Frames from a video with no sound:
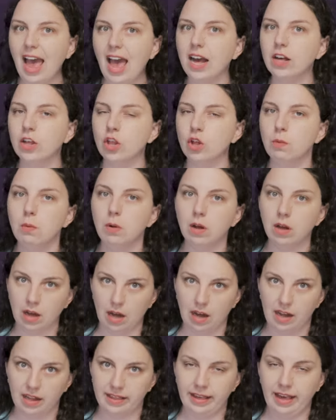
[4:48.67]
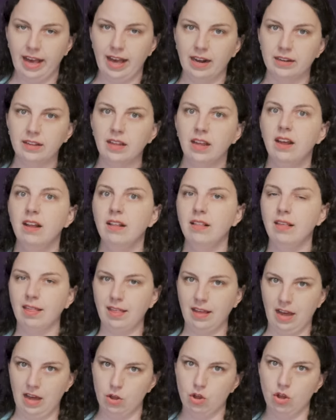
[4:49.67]
actual contact, the
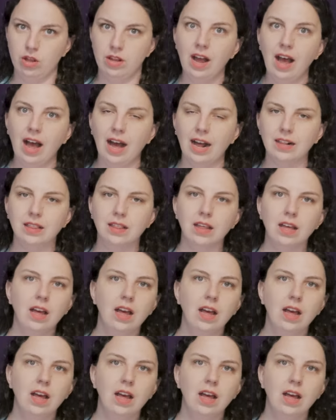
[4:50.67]
Sja-Anat.